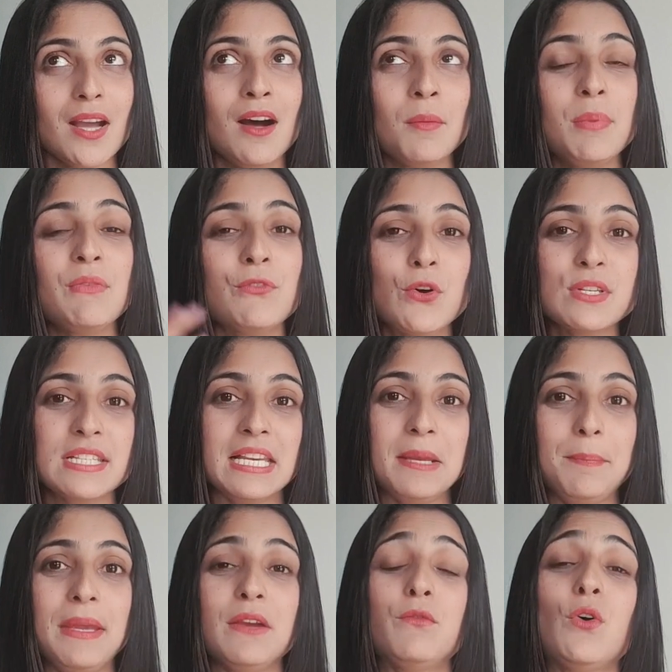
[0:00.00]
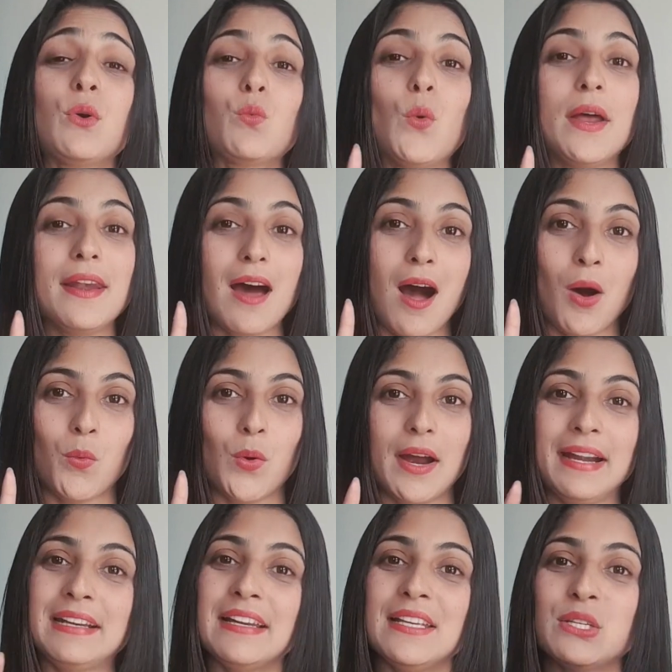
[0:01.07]
Before sleeping for 1 hour,
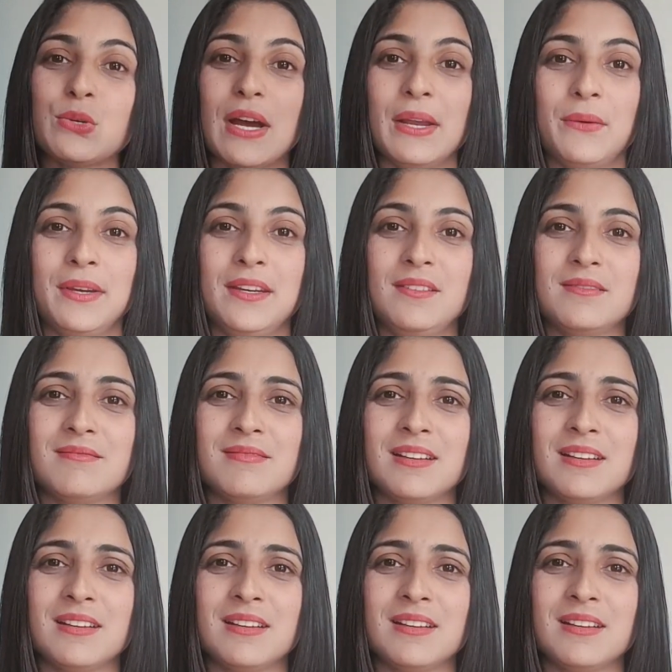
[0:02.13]
at least I read.